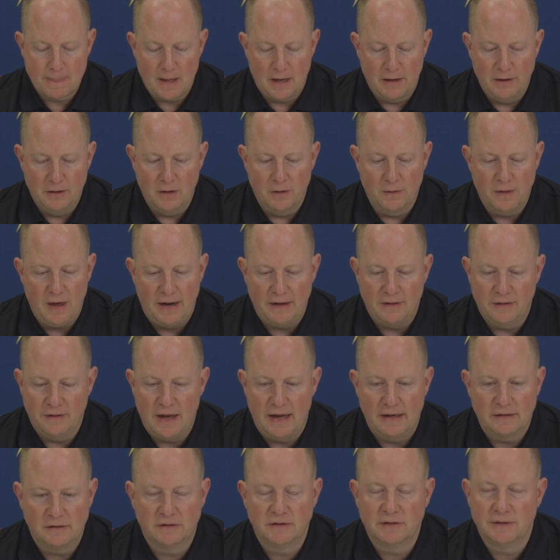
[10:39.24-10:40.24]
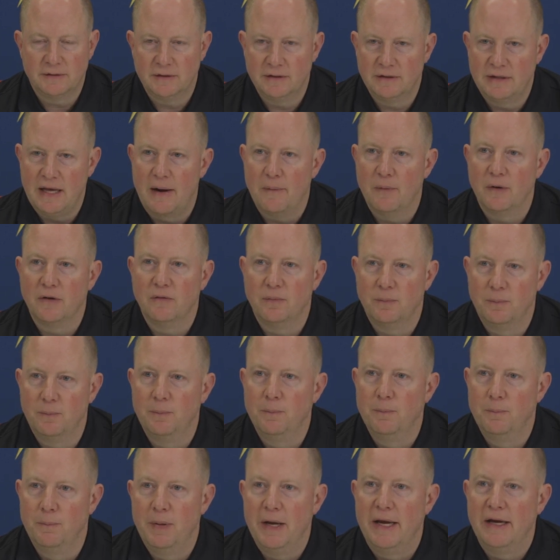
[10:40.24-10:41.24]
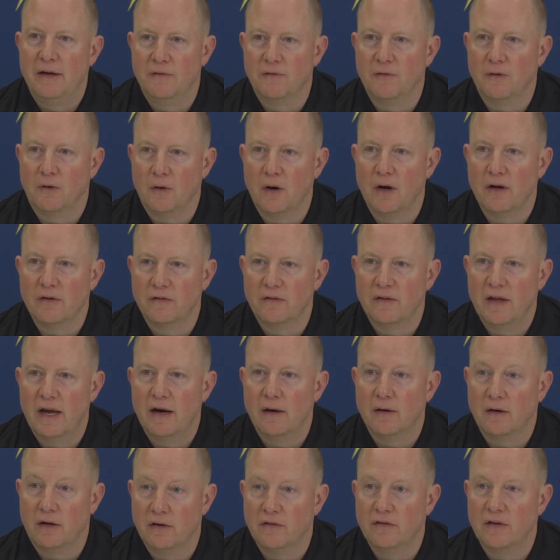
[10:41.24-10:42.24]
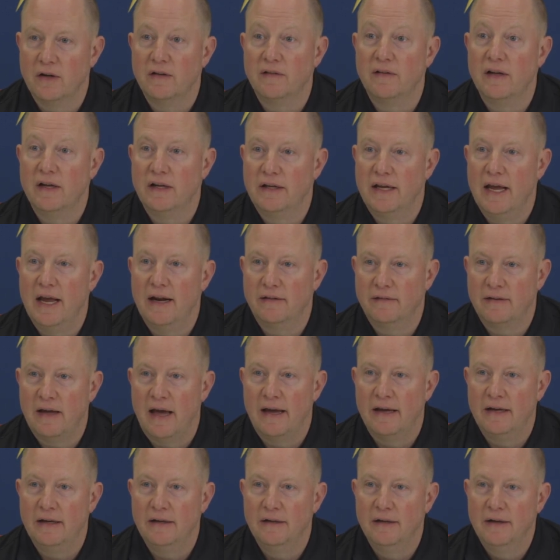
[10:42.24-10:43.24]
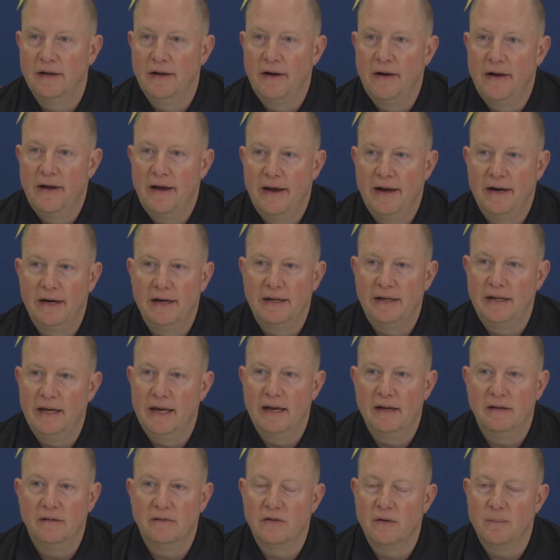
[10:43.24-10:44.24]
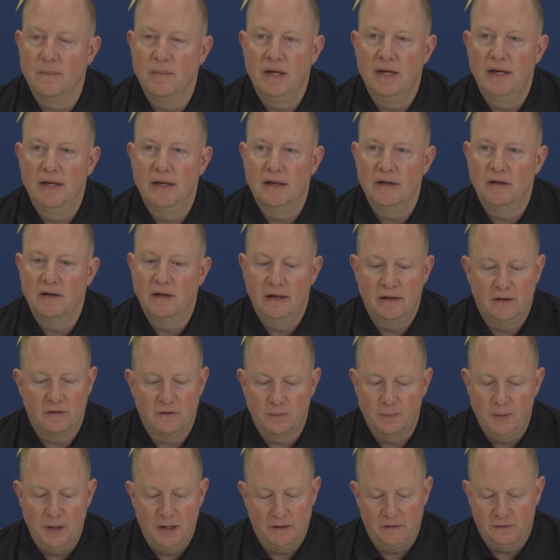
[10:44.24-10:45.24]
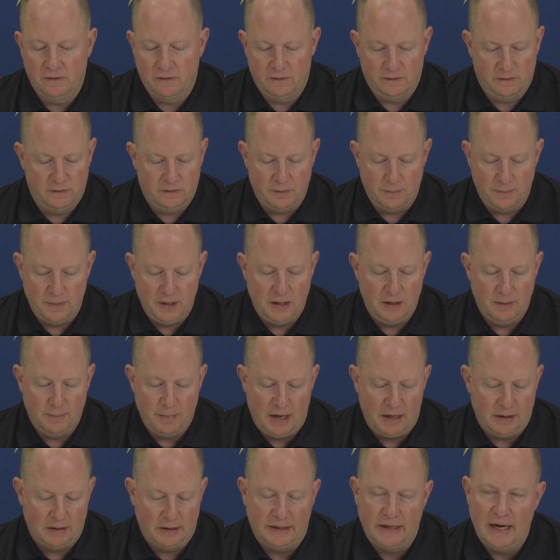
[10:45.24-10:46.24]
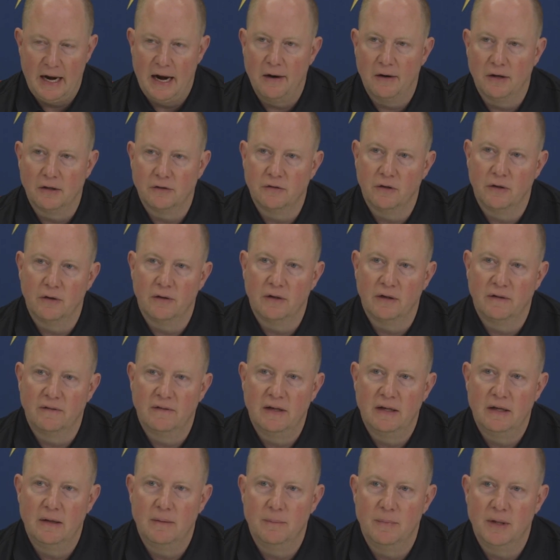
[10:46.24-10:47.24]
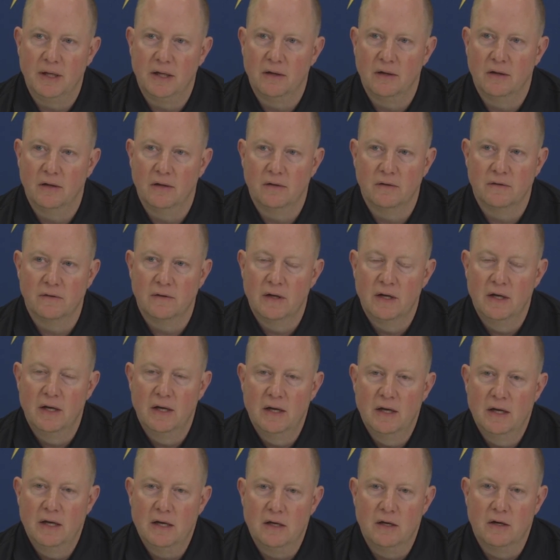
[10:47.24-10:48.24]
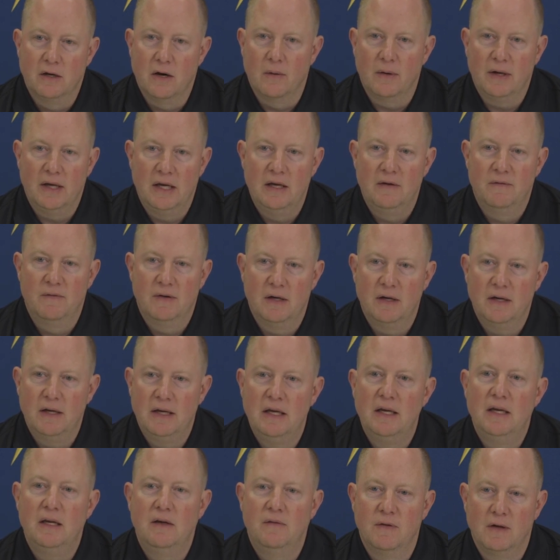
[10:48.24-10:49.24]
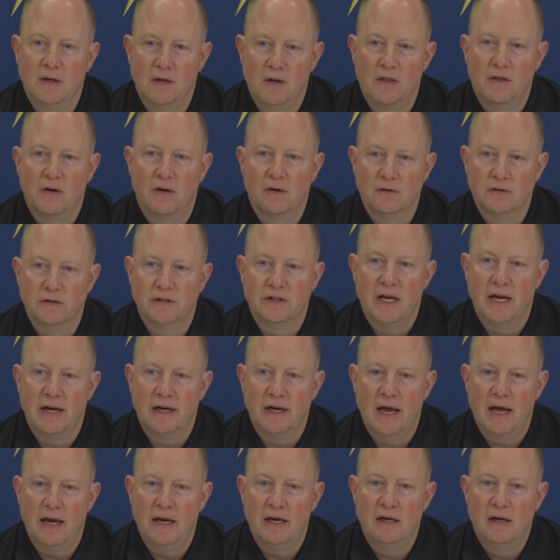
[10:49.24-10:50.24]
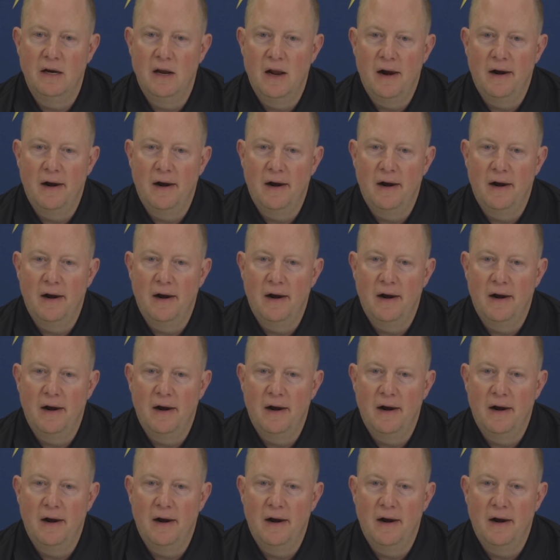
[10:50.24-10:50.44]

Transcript: you know that that's that was big for us there because it did get tight. And again, to me, it, it speaks to me about the character of the team because you know even even Thursday night